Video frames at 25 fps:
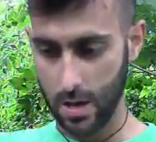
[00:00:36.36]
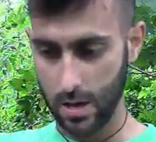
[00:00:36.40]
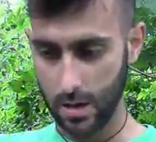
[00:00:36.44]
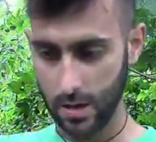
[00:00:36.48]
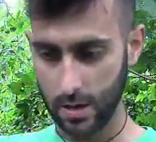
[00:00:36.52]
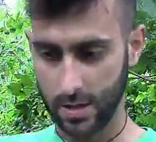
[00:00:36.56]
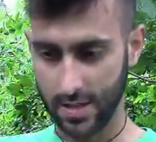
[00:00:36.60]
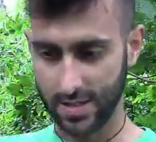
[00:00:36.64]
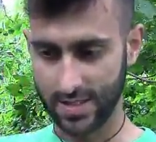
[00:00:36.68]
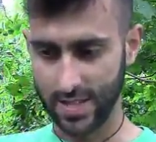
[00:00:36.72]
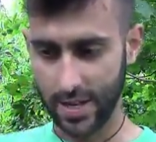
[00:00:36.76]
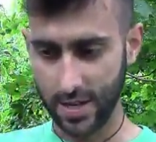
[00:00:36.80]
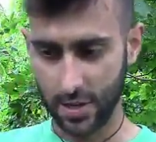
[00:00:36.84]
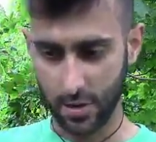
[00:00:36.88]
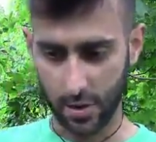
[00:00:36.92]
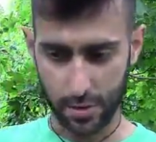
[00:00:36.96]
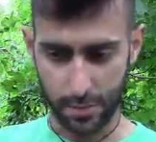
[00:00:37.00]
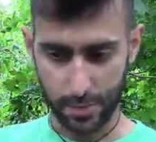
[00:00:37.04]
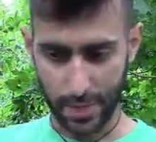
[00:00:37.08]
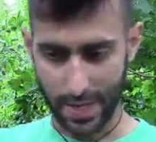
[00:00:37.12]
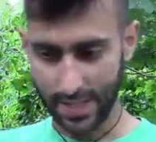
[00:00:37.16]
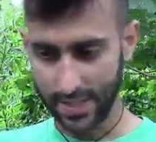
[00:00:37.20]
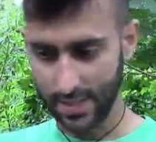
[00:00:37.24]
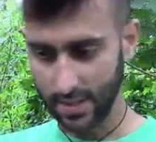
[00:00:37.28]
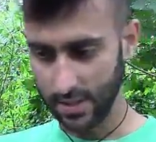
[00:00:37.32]
because I know it
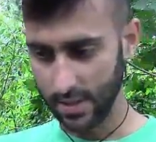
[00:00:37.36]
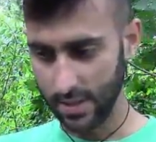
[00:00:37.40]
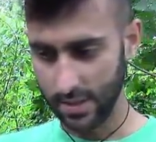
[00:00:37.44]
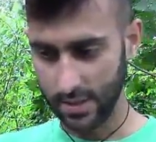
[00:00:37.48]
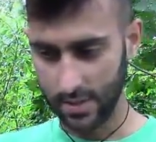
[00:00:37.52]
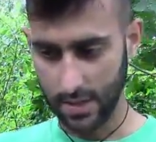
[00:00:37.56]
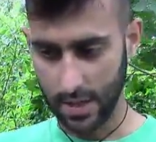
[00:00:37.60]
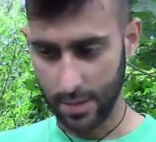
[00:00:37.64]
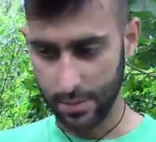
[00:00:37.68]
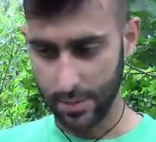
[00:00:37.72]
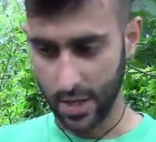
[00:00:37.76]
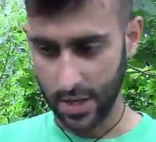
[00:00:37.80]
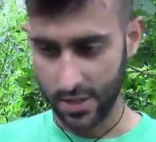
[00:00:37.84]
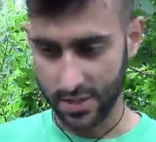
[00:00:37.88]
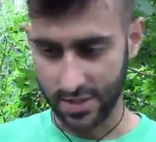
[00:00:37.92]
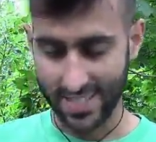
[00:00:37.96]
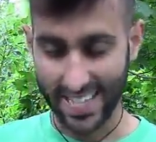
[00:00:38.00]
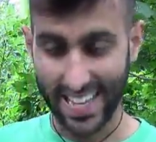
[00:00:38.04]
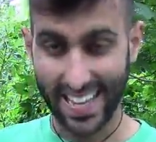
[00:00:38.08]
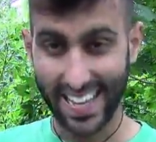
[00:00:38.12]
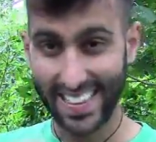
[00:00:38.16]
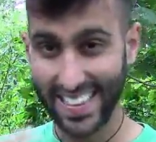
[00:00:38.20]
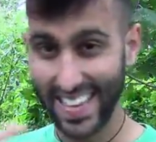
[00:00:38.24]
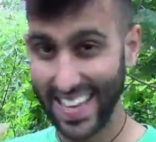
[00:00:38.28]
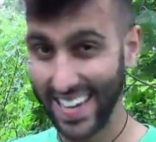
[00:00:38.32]
might, I'm not
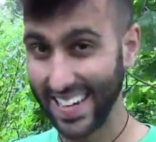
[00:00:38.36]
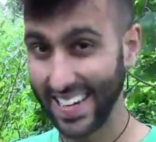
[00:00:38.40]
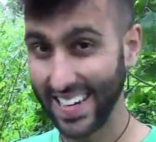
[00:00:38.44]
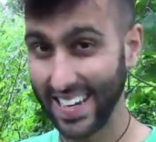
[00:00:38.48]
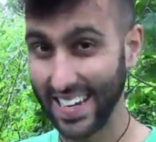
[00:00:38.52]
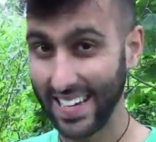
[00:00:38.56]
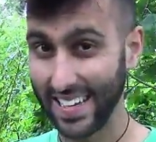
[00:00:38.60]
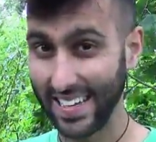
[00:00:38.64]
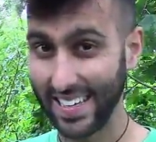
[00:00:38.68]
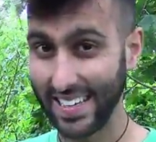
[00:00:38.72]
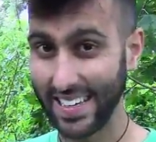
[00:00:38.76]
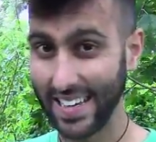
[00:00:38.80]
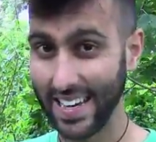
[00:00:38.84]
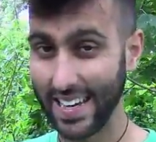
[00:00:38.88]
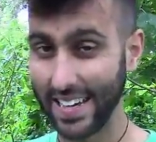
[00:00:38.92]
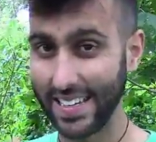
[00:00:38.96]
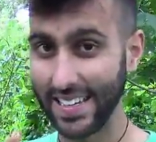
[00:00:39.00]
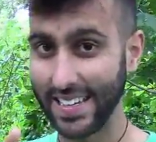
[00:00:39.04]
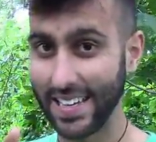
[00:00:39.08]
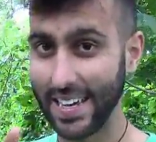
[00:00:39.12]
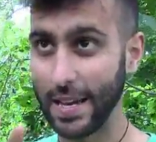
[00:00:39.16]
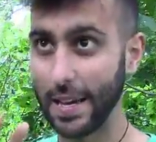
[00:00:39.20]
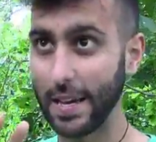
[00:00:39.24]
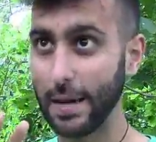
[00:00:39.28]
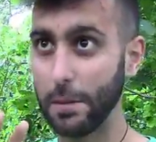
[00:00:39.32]
saying that in
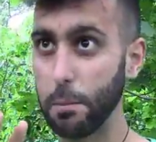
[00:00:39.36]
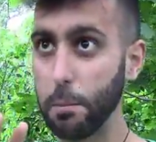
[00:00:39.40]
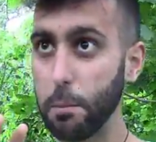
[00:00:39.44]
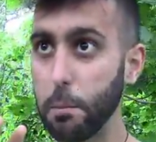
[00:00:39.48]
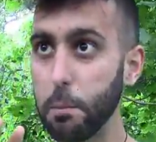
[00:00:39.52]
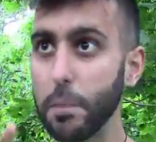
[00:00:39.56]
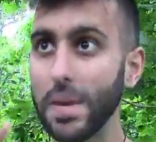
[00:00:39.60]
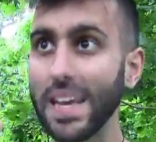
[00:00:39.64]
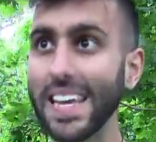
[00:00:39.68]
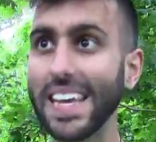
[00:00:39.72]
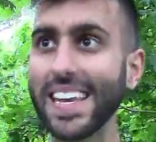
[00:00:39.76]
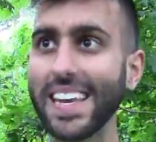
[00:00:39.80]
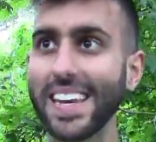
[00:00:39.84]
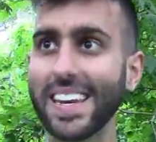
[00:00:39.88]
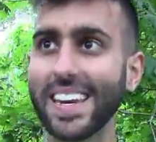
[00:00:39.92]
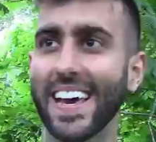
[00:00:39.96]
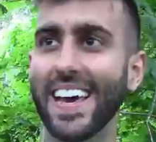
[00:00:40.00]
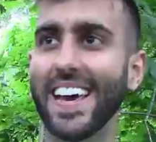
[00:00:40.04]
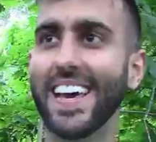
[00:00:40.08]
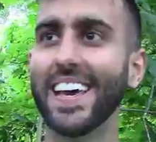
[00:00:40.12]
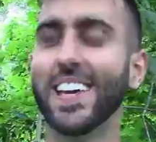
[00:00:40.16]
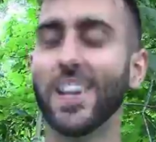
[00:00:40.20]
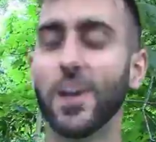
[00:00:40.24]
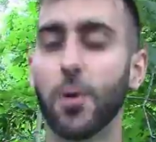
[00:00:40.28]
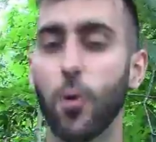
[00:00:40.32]
a mean
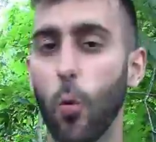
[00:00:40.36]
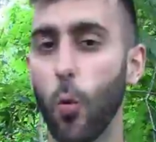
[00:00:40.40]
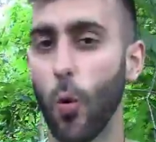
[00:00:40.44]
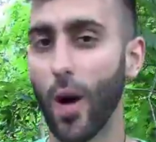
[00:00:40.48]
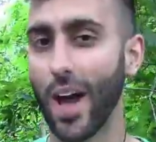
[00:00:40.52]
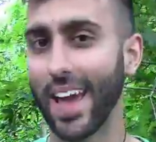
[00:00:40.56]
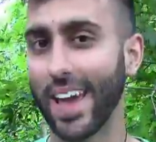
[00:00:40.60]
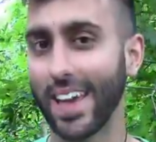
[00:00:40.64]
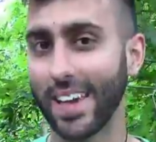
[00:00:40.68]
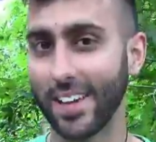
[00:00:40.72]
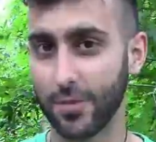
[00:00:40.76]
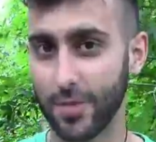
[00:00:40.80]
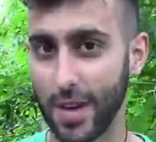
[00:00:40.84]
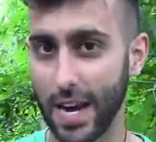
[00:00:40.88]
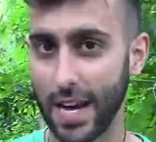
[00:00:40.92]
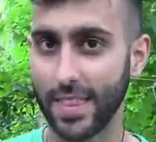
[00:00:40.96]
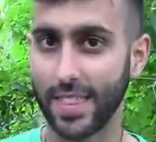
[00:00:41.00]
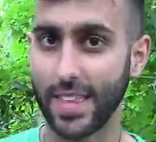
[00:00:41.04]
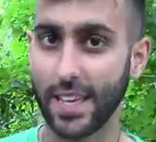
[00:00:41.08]
way, right?